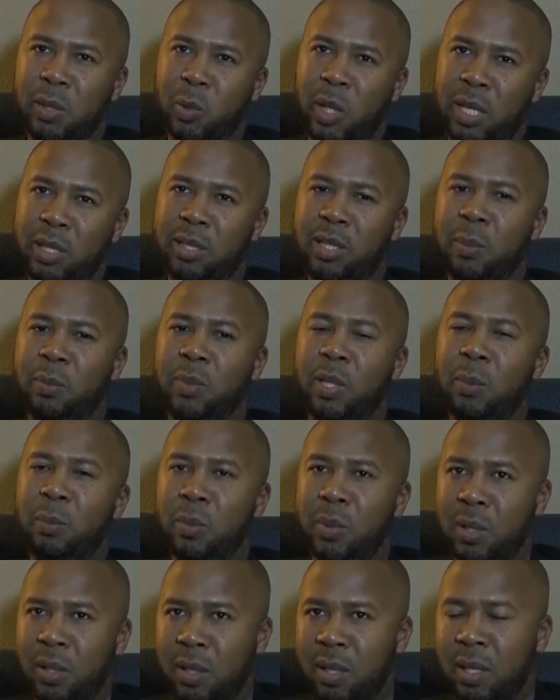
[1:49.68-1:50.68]
late
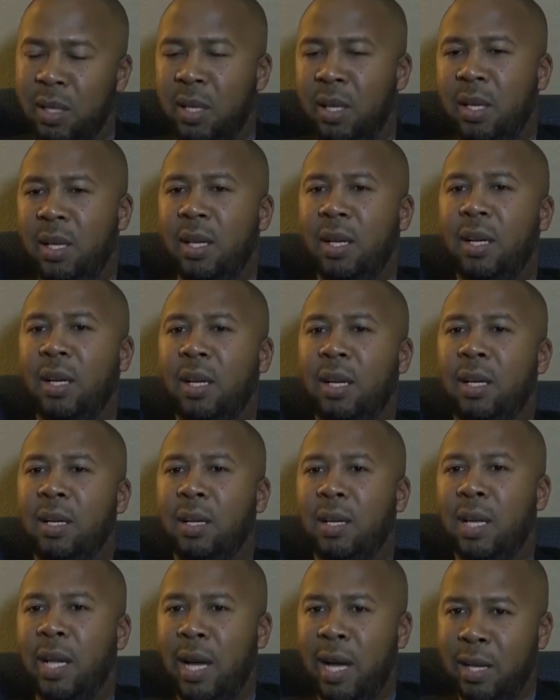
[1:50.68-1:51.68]
September.
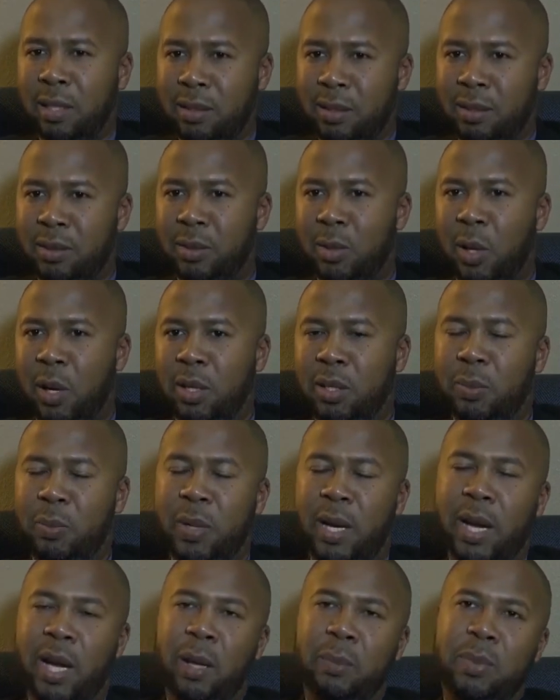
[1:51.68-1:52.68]
Class starts
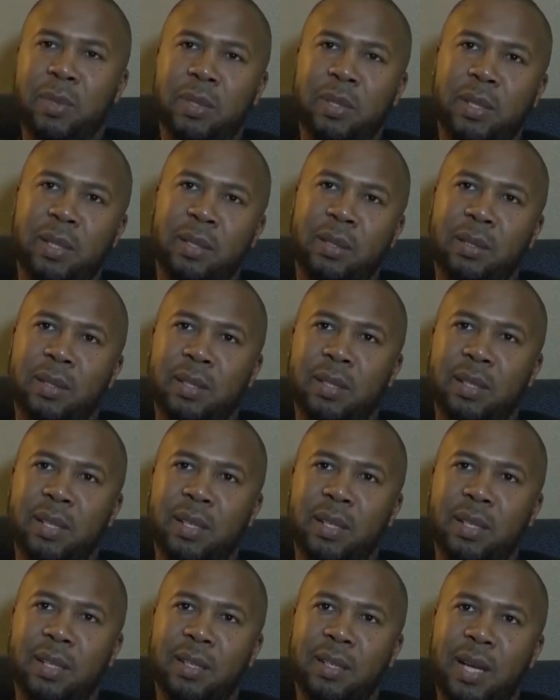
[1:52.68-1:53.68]
perhaps in
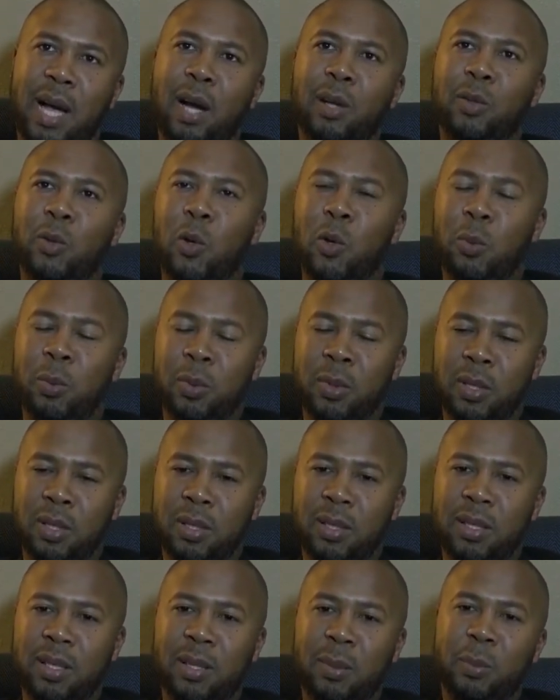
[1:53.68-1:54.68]
October,
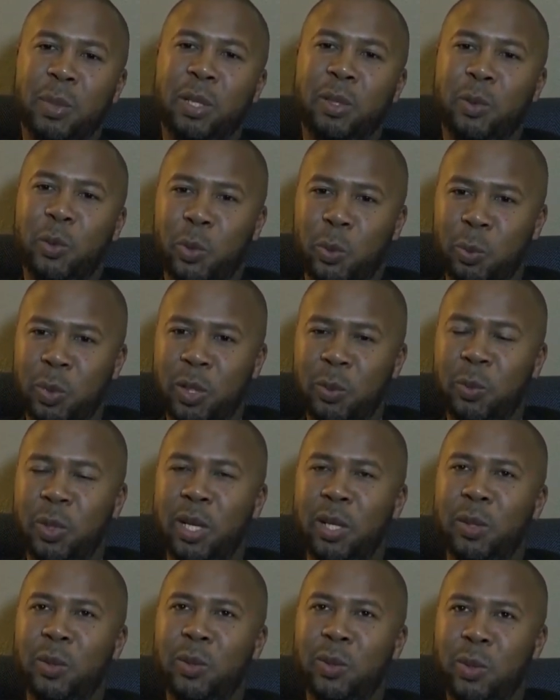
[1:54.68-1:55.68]

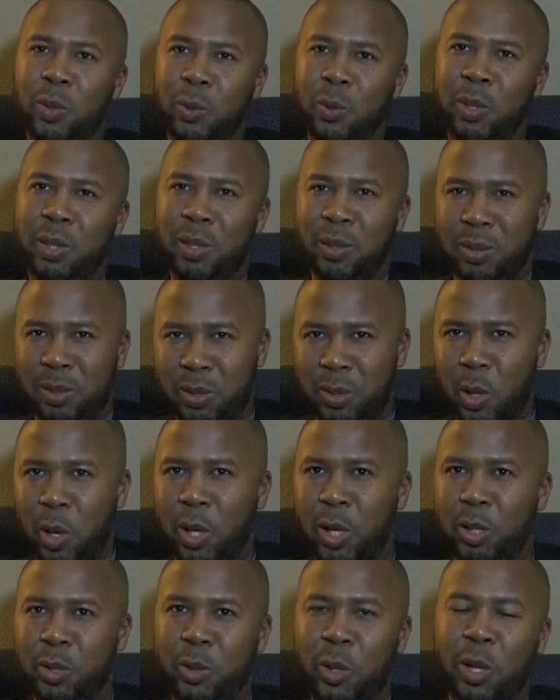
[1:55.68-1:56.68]
midway through.
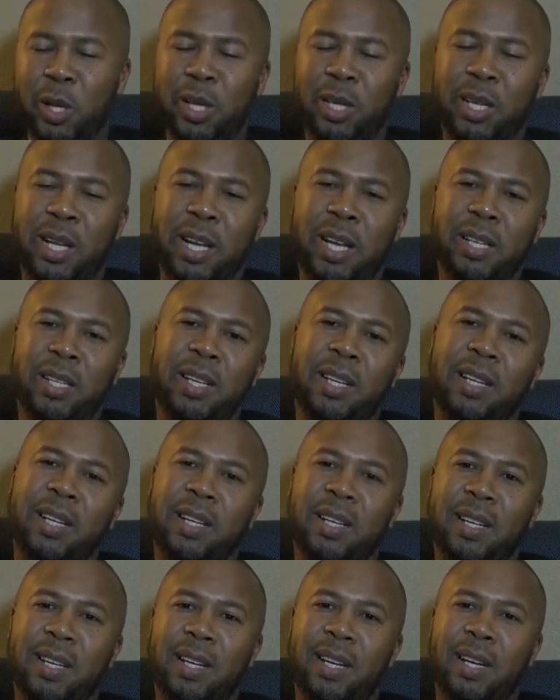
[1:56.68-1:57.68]
They started late.
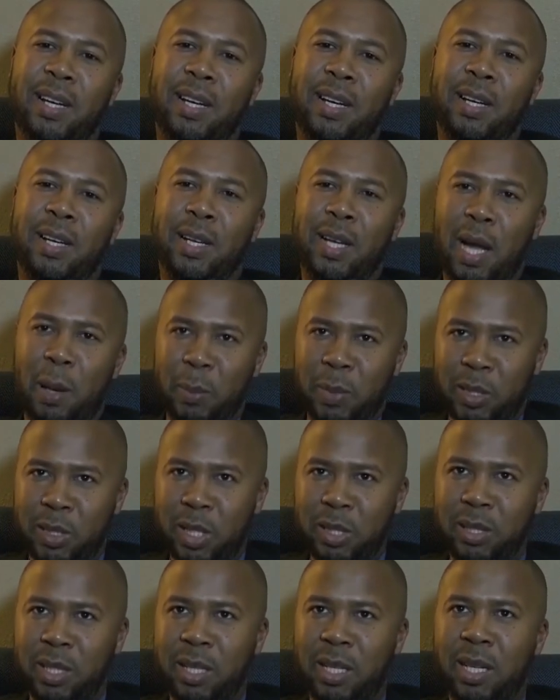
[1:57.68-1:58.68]
I'm
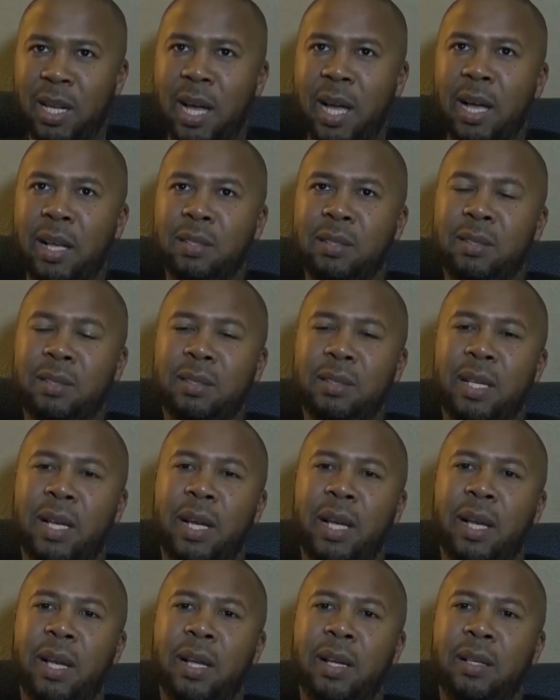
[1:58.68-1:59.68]
attending class,
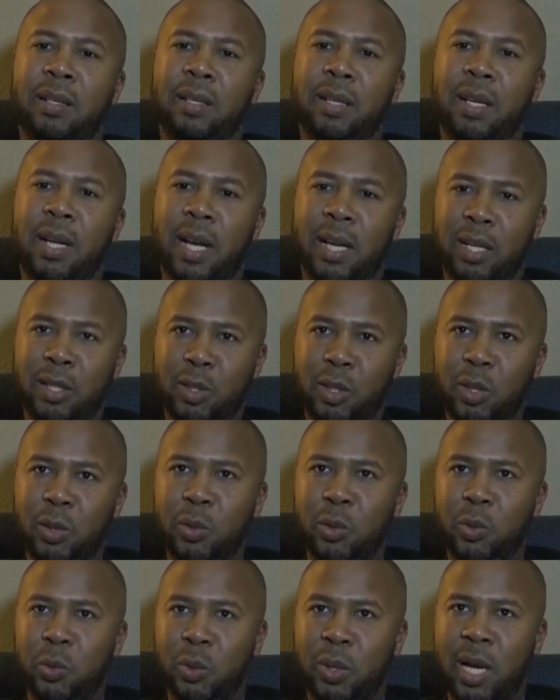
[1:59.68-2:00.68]
and I
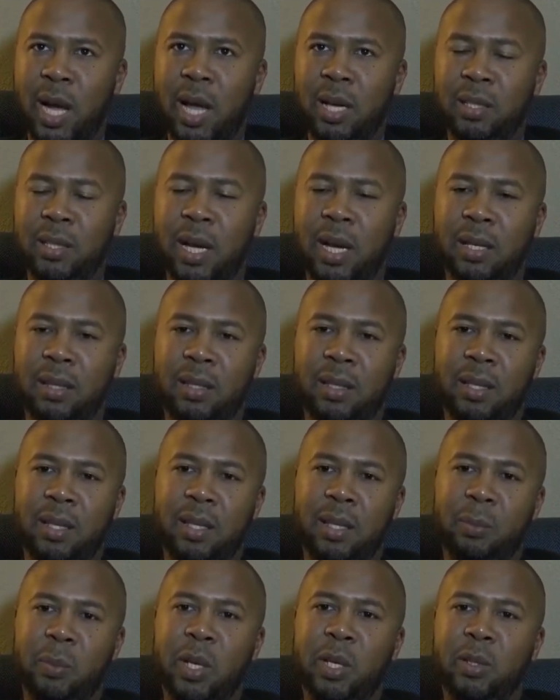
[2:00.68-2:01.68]
continue to contact
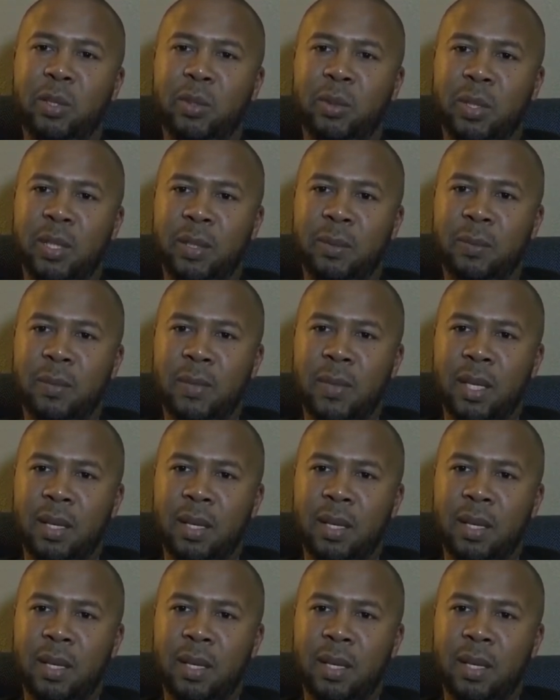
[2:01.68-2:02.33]
the ministry